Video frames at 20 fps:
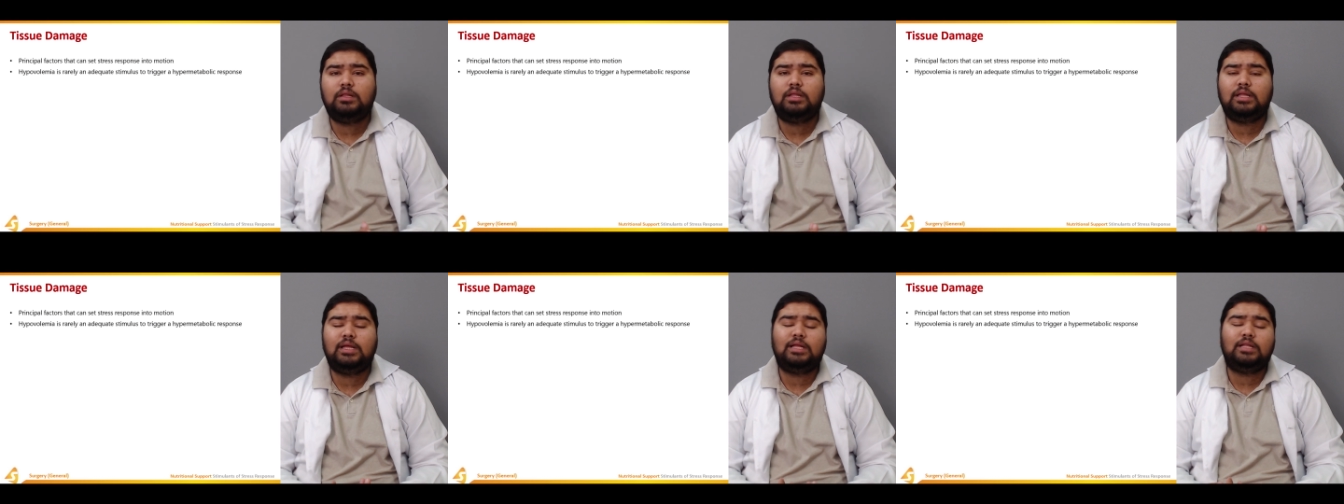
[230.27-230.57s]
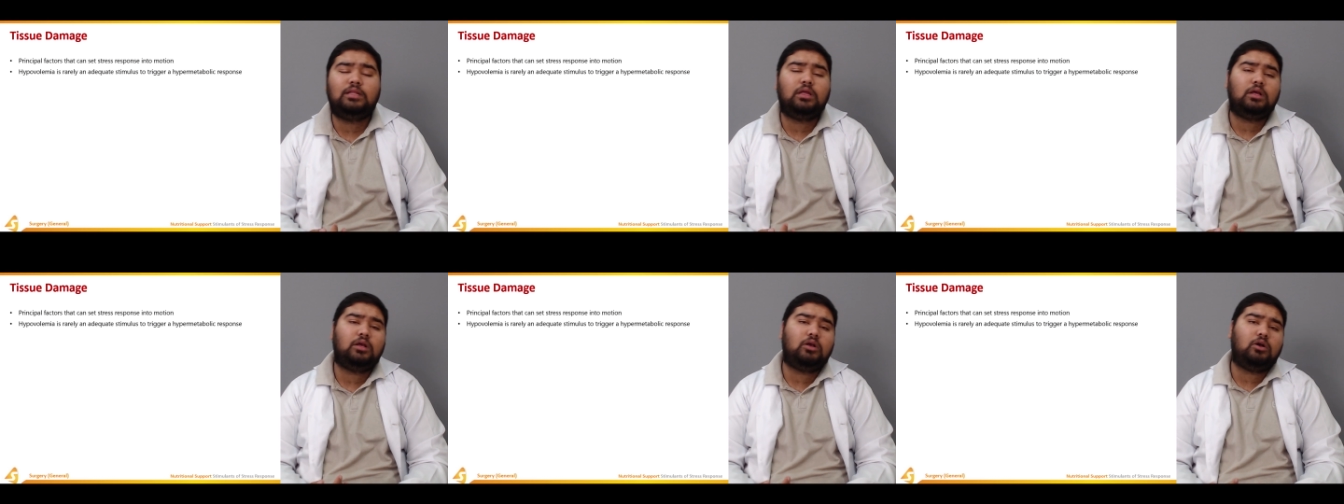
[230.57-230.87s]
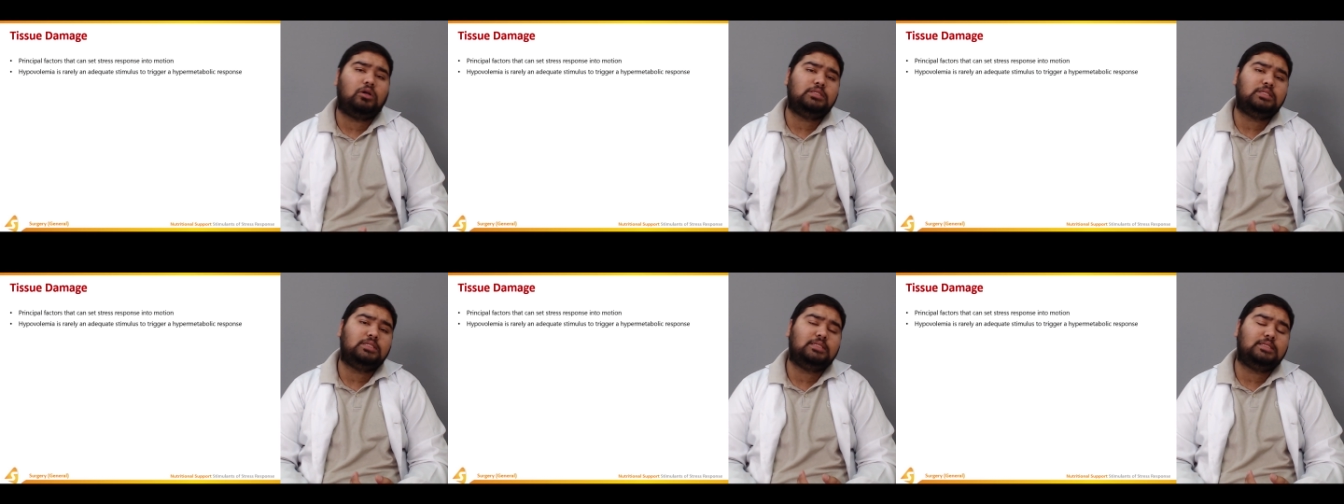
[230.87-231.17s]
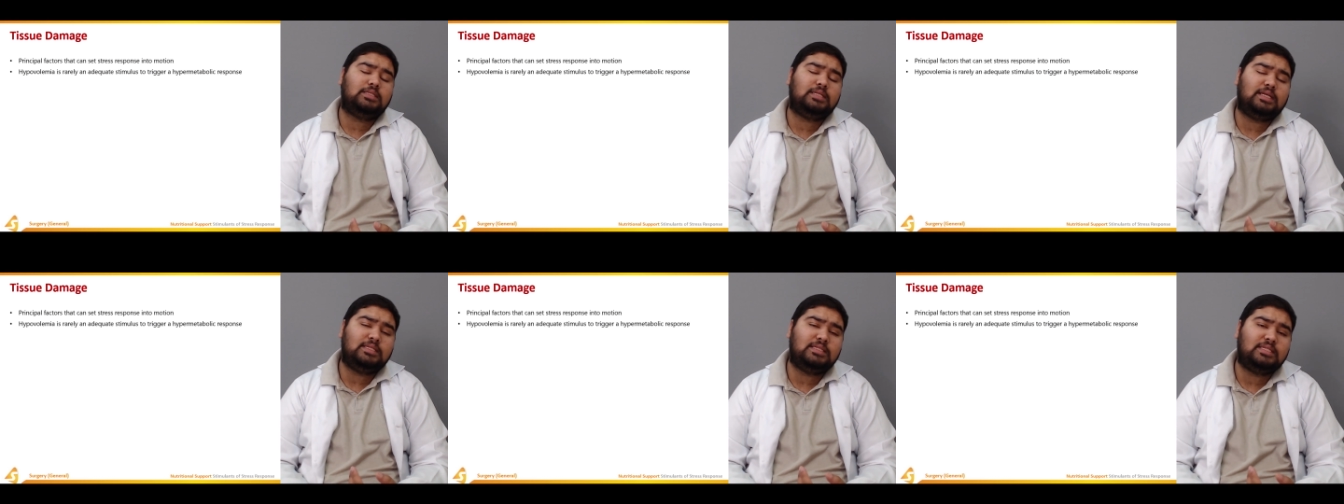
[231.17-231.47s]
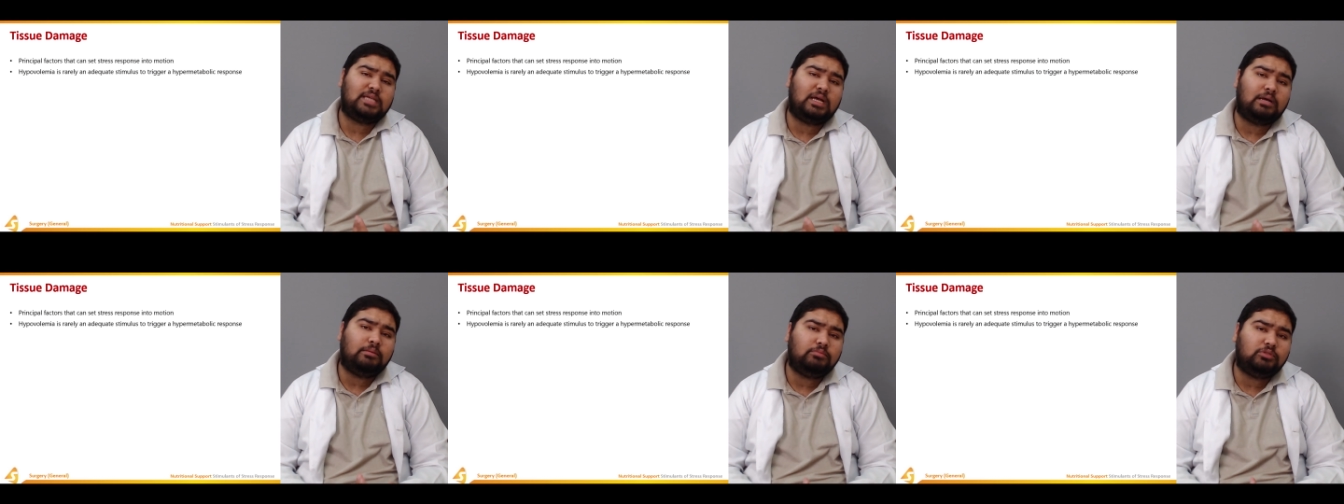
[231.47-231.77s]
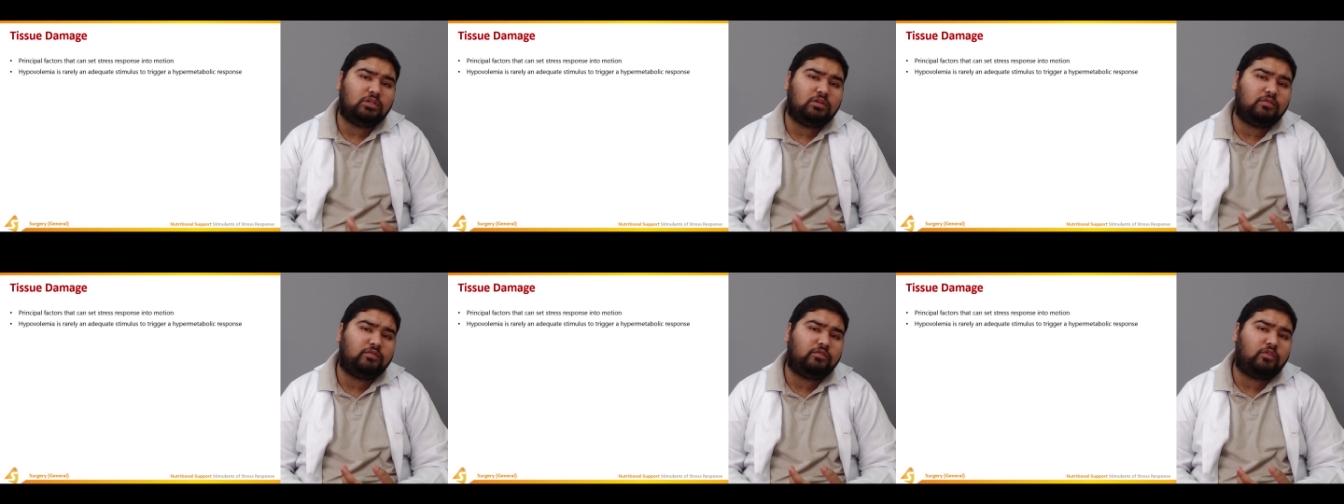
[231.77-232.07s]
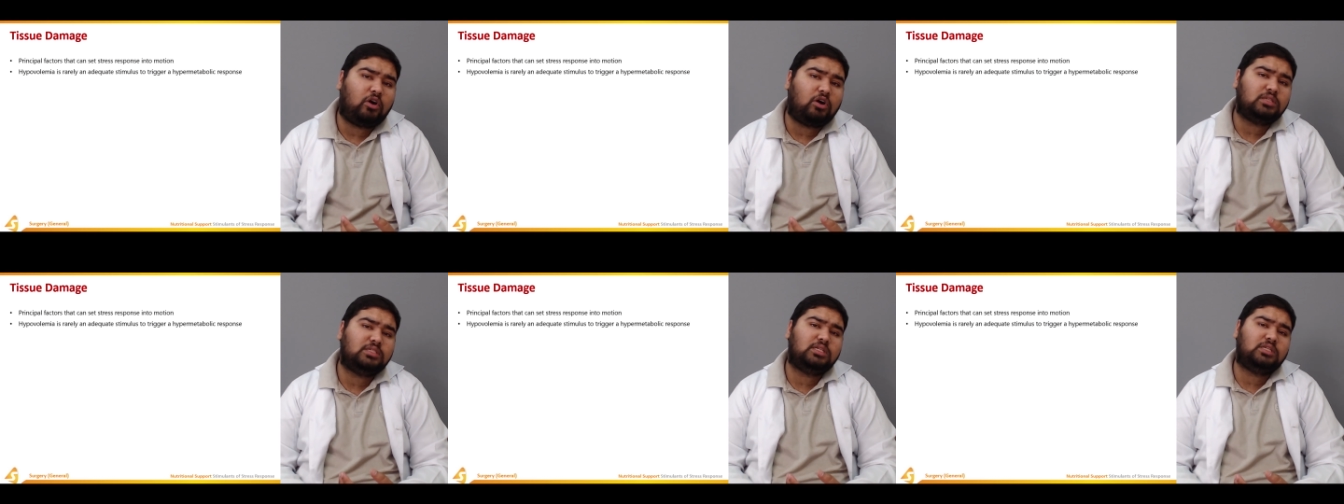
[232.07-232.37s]
the con- consumption of
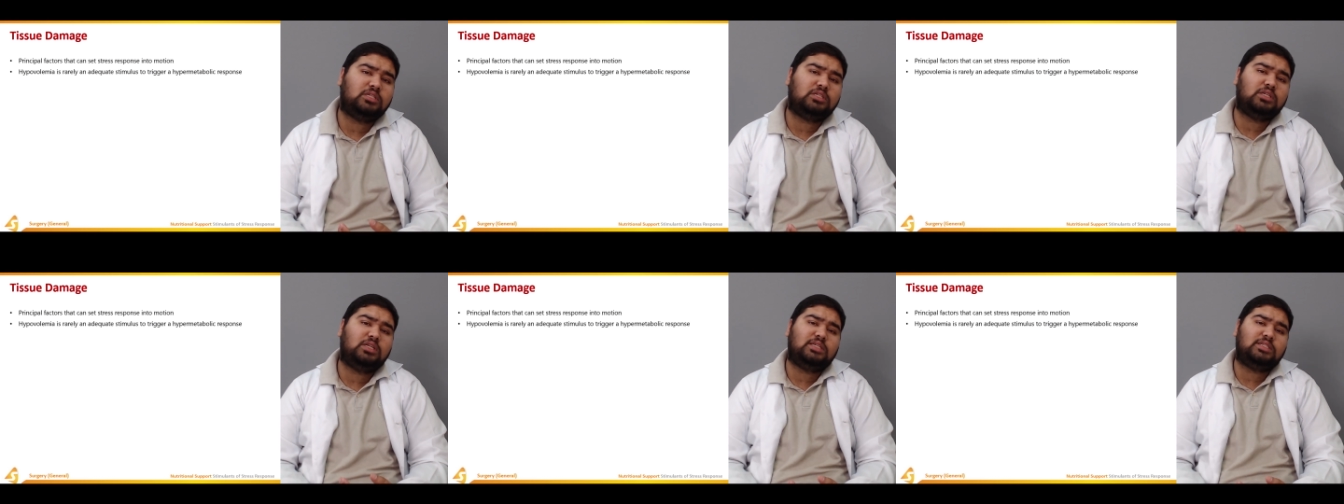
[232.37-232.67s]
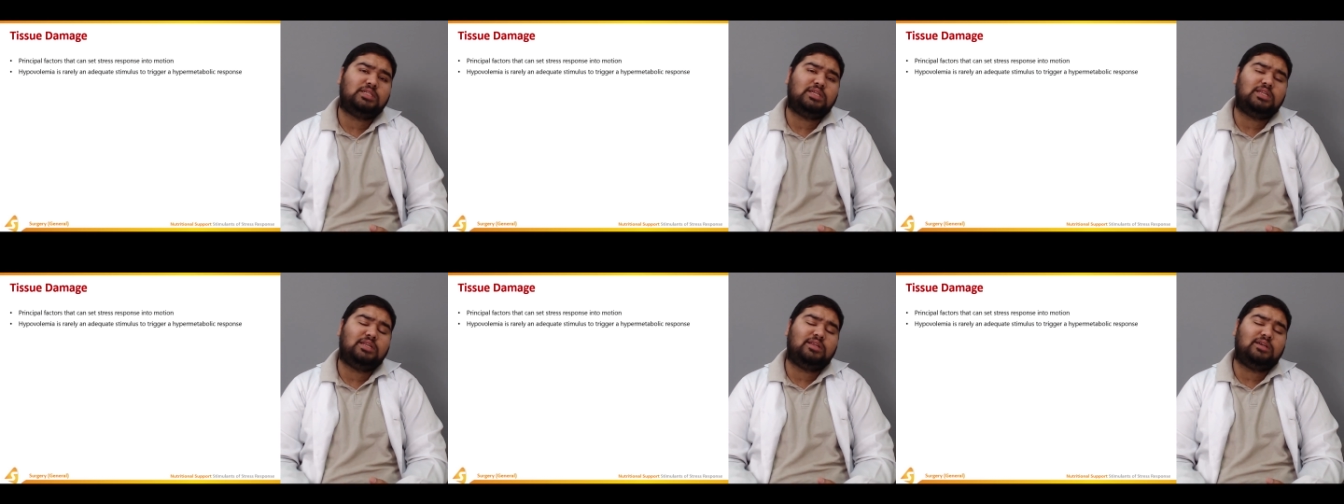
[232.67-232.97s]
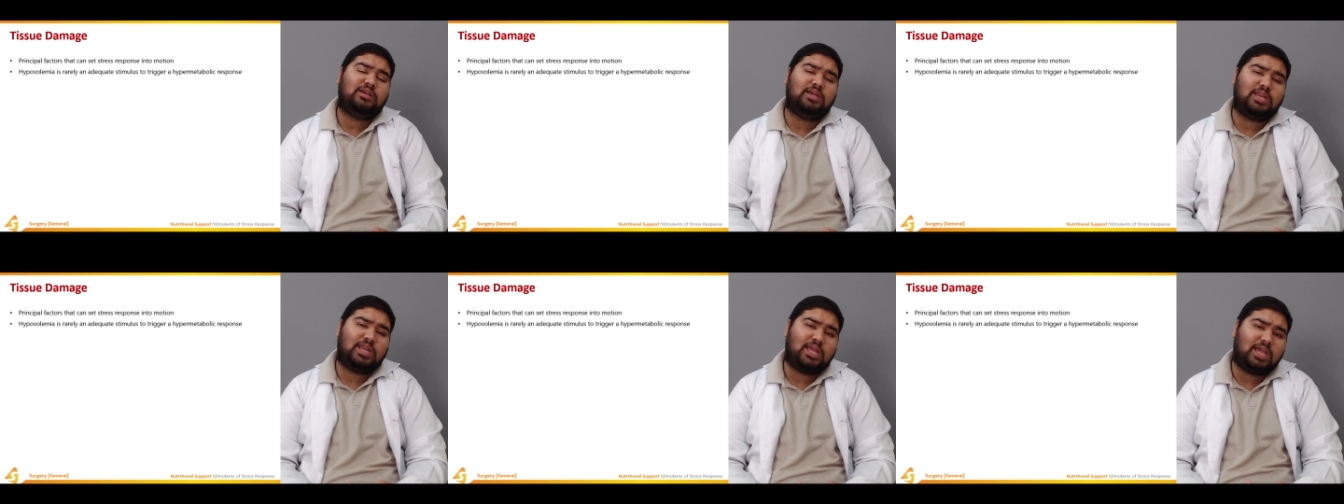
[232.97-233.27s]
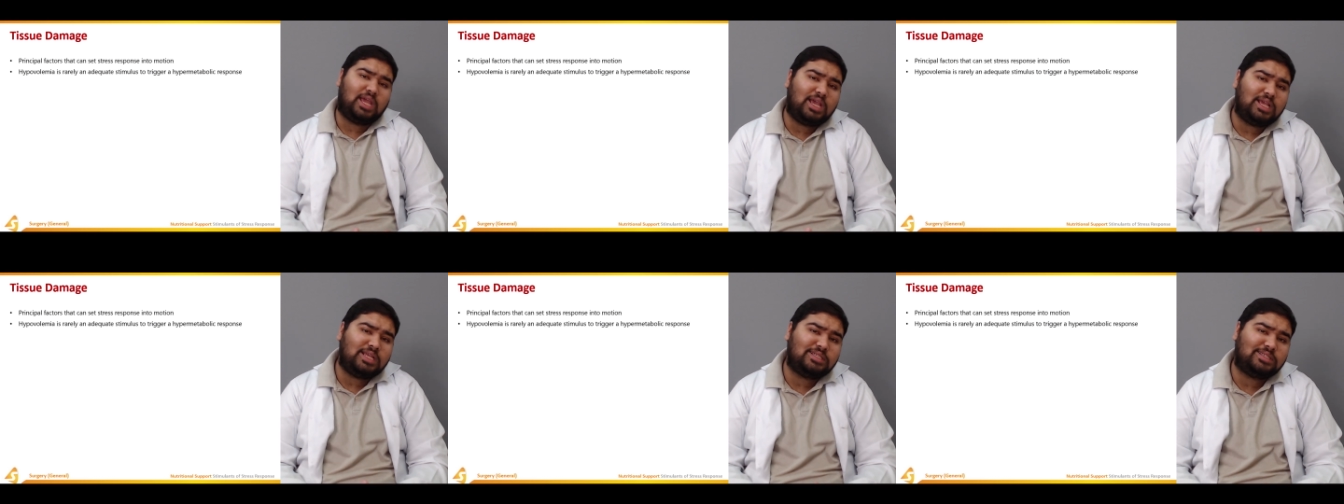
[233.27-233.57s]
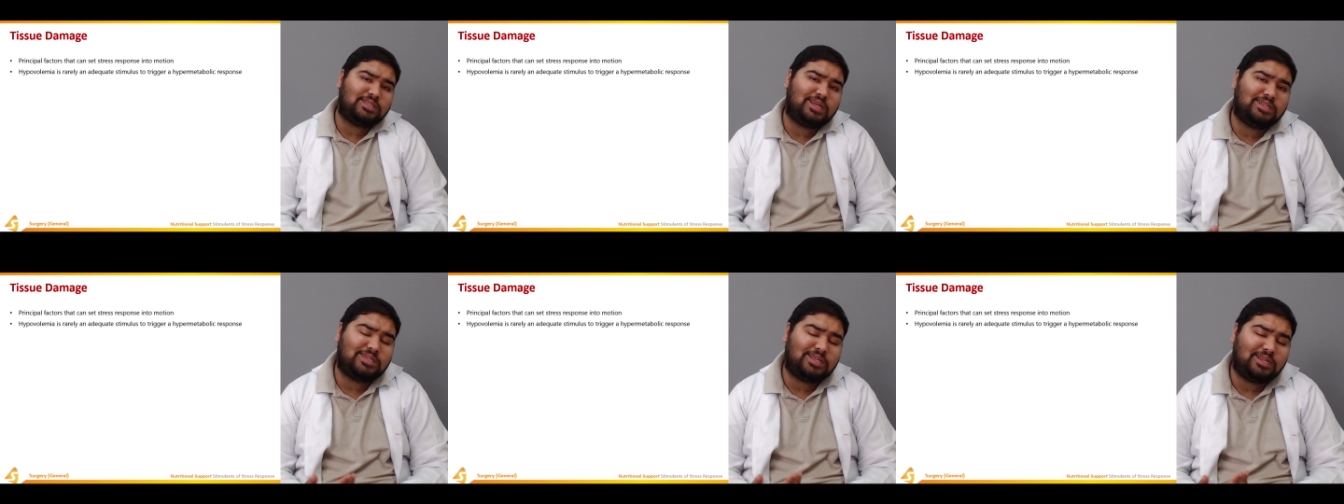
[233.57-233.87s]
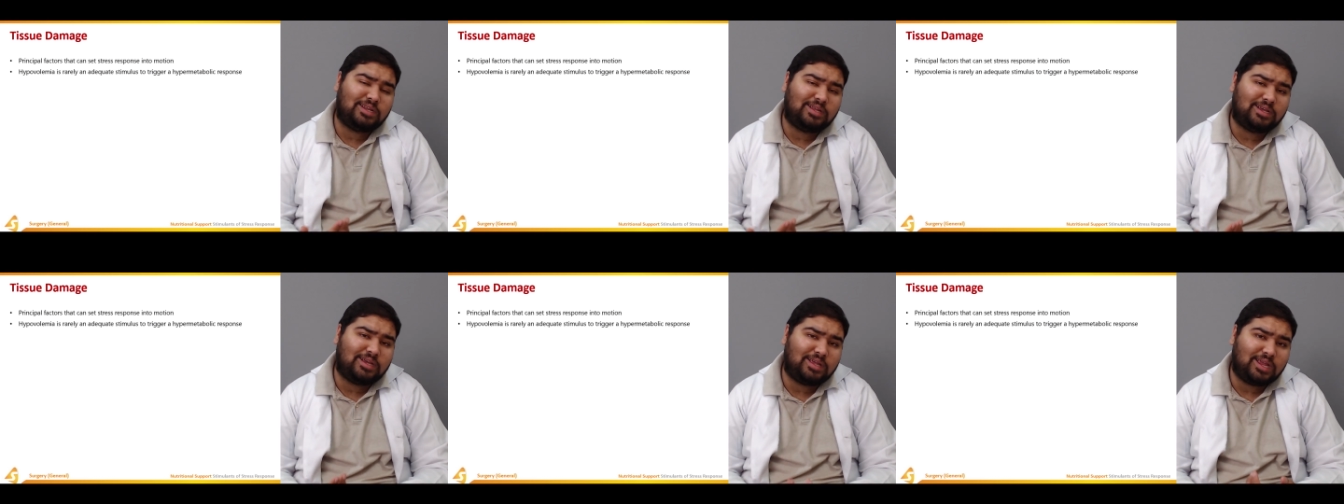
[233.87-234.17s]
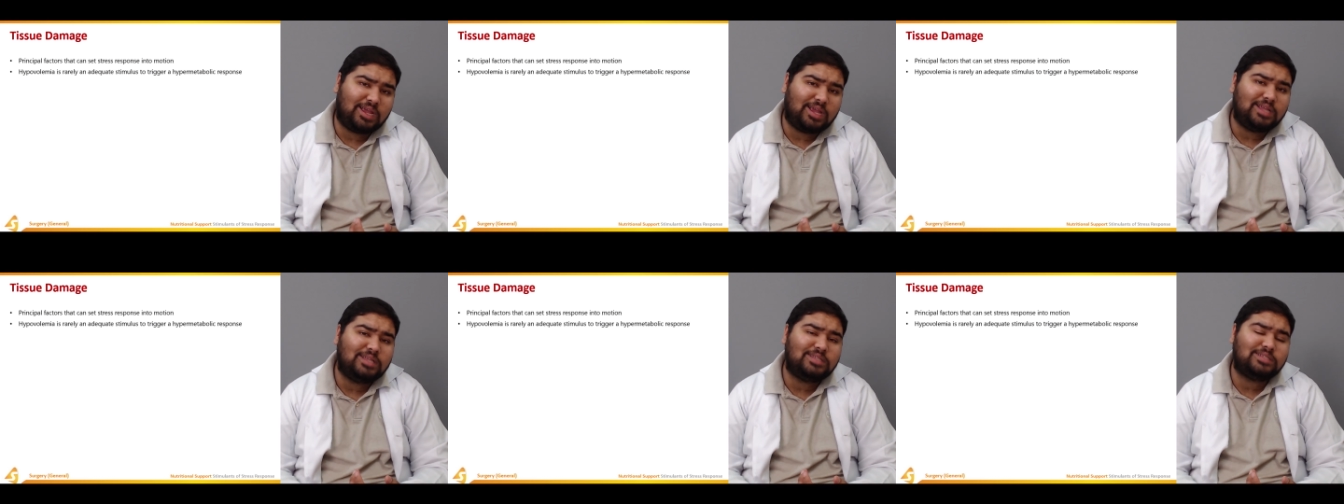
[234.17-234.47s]
oxygen is increased there's
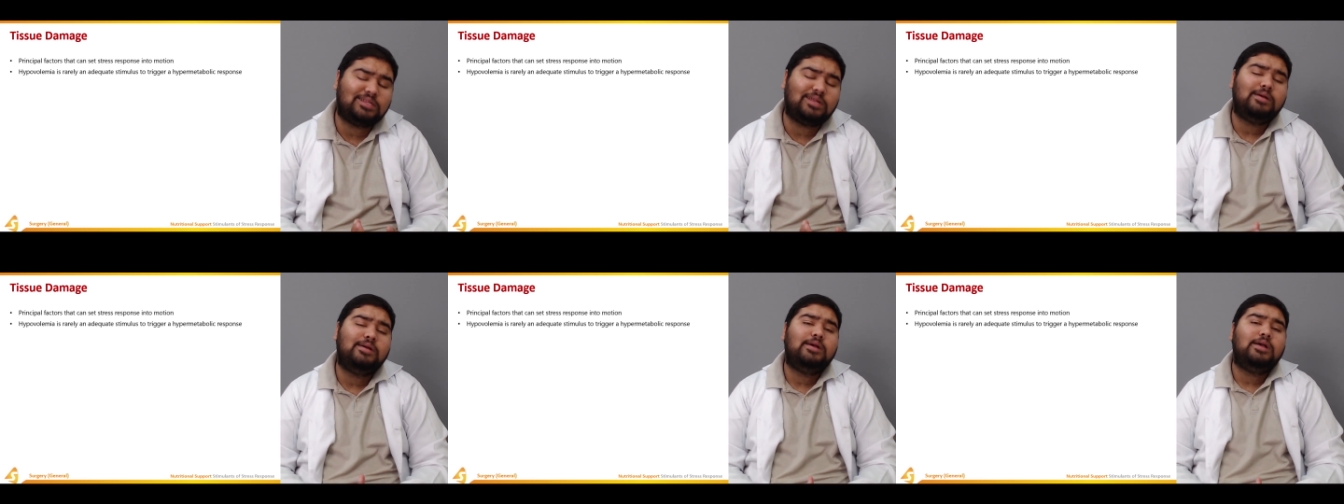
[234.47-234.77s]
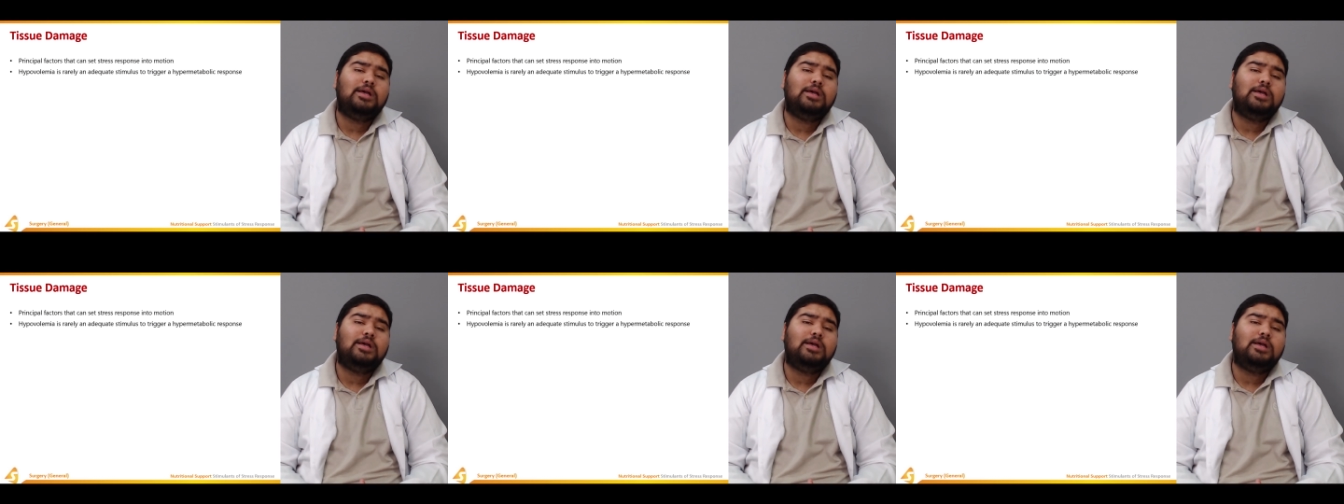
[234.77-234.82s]
increased